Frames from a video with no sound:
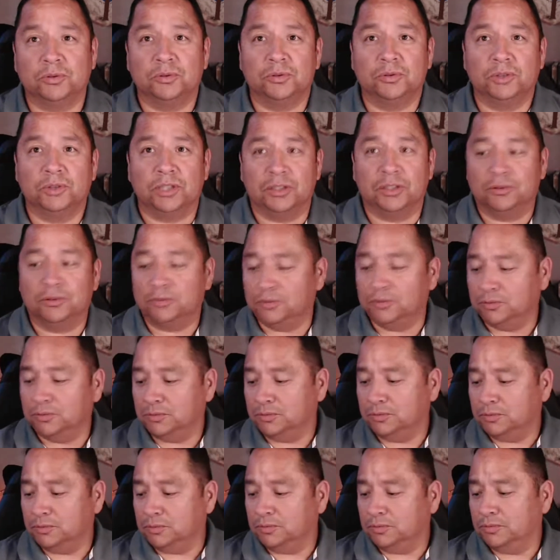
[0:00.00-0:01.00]
you know,
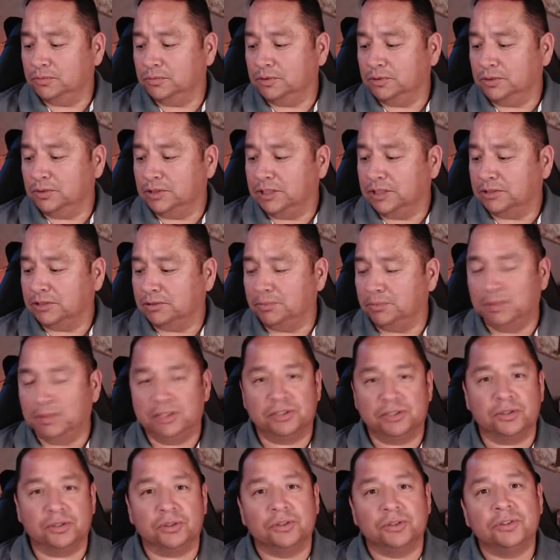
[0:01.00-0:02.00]
this would be
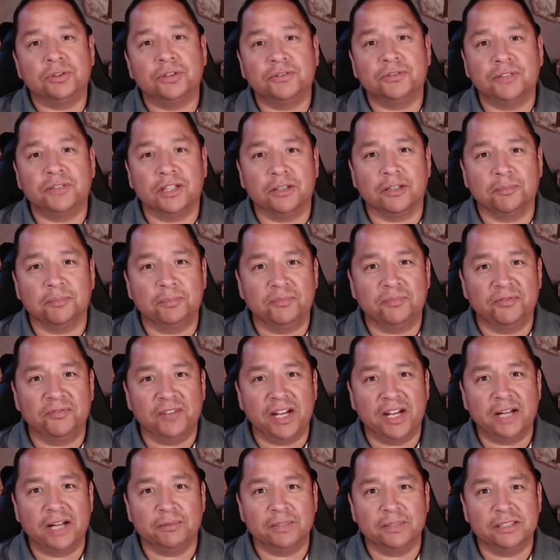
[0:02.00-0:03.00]
so cool if other
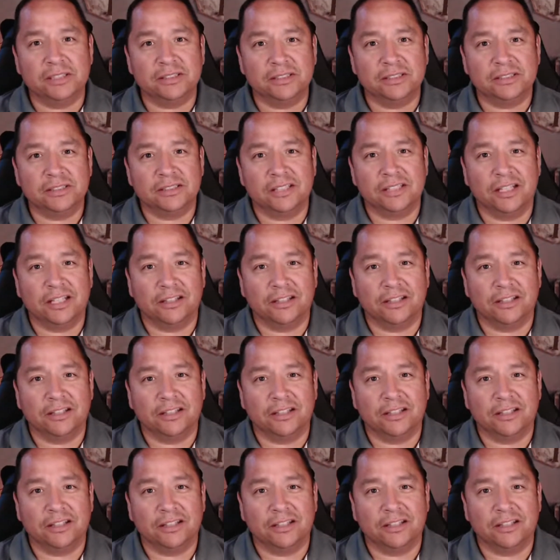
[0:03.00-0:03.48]
families,